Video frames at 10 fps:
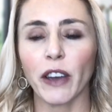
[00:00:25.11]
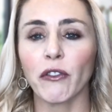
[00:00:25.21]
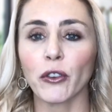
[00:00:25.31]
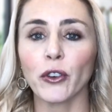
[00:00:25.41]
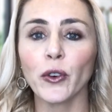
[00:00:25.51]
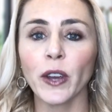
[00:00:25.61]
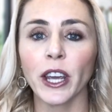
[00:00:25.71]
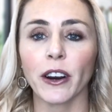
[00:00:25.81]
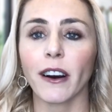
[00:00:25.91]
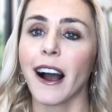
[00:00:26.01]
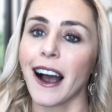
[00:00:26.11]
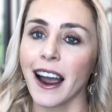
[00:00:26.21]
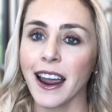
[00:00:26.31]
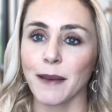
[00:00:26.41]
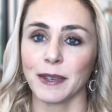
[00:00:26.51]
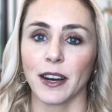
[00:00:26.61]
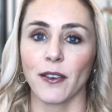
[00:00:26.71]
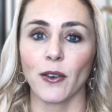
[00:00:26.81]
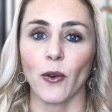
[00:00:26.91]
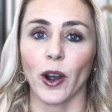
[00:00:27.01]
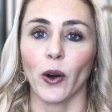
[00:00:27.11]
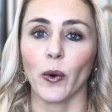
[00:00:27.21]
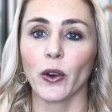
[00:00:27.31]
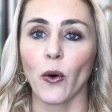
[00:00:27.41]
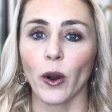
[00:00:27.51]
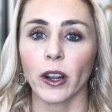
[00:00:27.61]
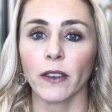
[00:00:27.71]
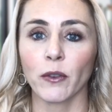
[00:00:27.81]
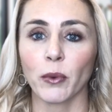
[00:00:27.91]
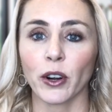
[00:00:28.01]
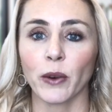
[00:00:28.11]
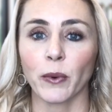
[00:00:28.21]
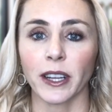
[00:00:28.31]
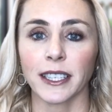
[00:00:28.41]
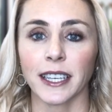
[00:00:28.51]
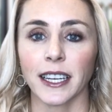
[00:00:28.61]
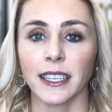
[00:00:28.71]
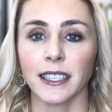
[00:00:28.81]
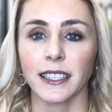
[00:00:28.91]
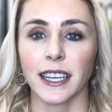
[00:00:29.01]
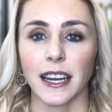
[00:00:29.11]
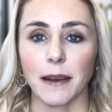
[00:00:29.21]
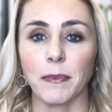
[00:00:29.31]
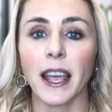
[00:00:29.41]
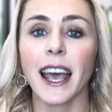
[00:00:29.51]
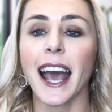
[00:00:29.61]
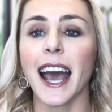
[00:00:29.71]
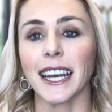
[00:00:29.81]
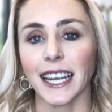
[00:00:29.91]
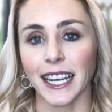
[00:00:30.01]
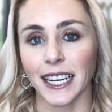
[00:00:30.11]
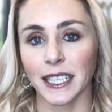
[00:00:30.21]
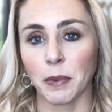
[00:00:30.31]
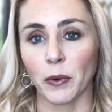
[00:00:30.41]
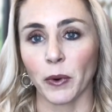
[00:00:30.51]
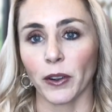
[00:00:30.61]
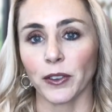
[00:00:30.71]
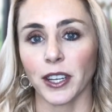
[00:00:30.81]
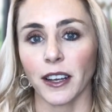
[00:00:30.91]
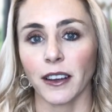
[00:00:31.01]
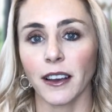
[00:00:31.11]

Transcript: If you're new here, I am Tara Coyle with Coyle and Verberne Real Estate team and eXp Realty.